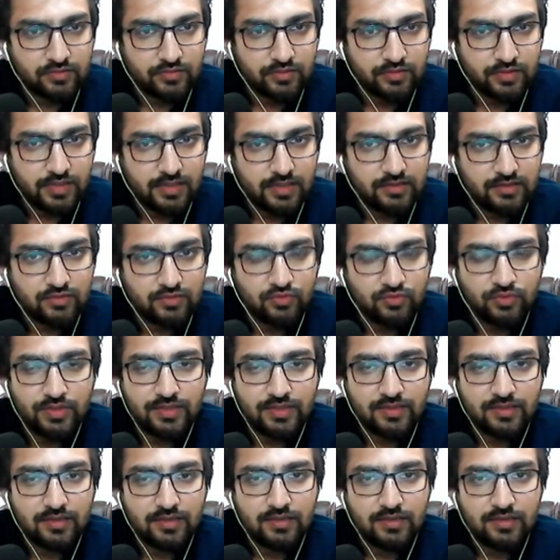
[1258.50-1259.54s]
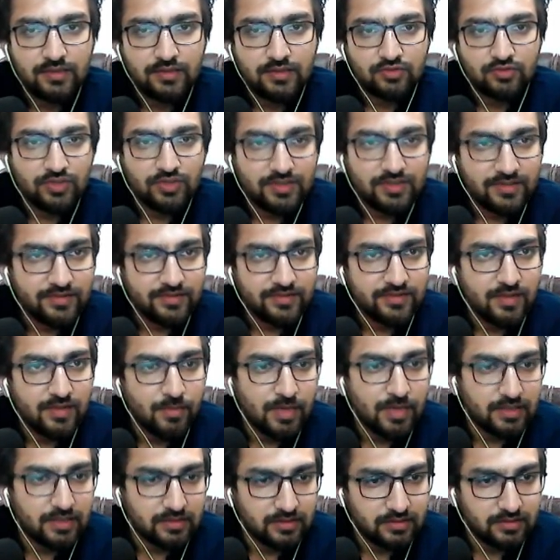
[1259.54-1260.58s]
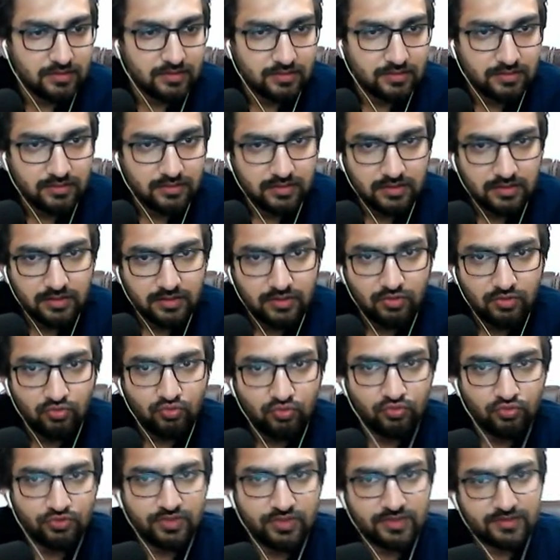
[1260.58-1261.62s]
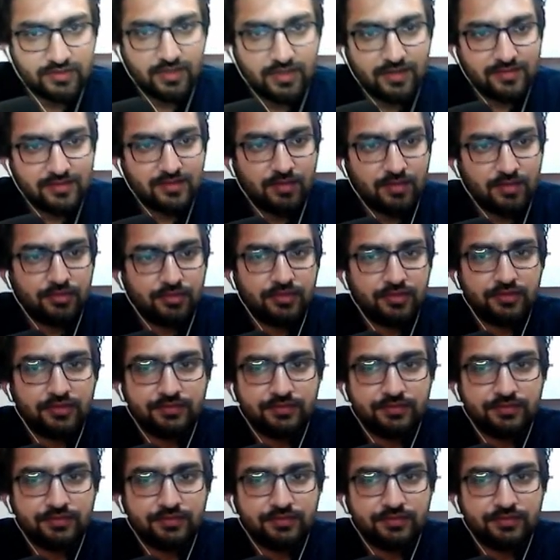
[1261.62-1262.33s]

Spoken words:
Right? So this is the method to use this concept.